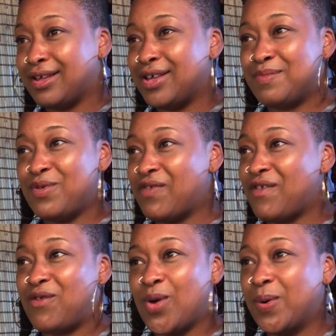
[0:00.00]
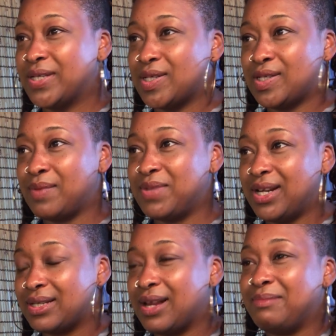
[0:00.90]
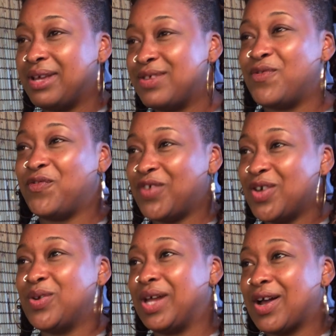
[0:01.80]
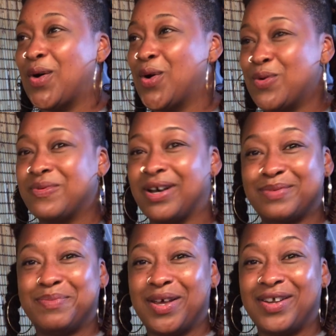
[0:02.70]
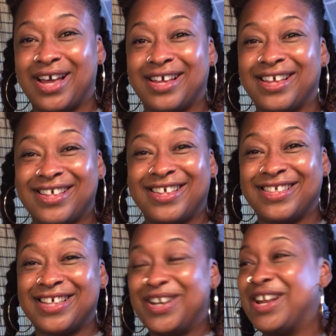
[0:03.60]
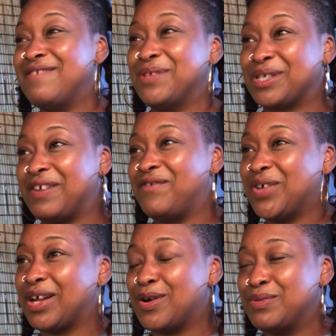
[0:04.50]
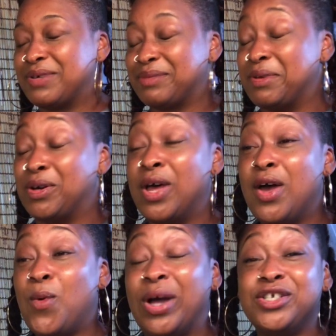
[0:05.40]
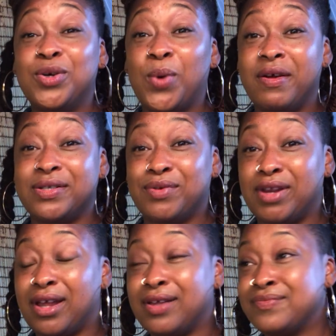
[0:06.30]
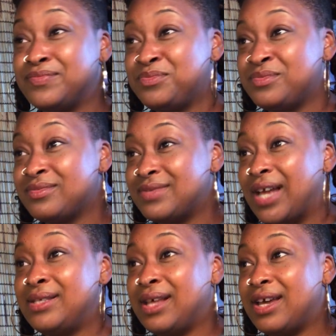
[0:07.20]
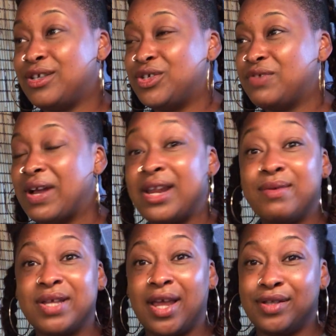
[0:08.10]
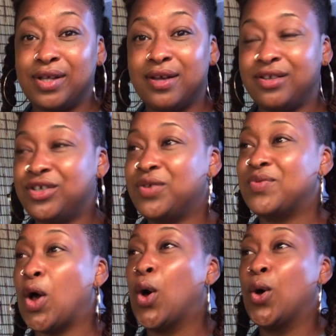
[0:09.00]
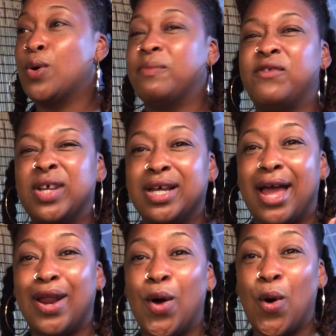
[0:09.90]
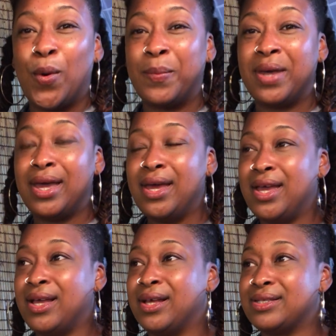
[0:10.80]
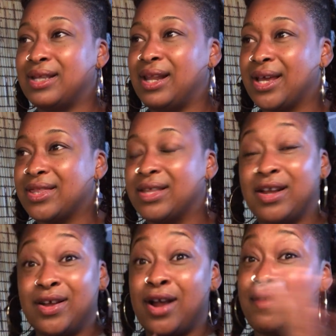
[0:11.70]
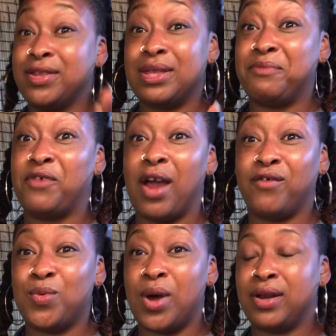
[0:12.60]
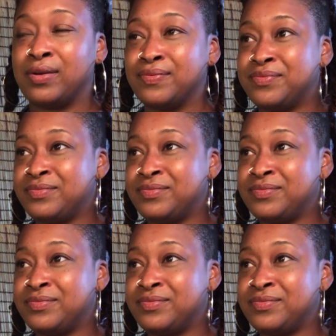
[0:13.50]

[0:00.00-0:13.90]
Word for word: You're moving forward to something that's going to make you feel like a home cooked meal. Like the love is going to feel like a home cooked meal. Watch the Aquarius reading. That is the energy right now. The cancer energy, home, feeling at home is like the current theme for everyone.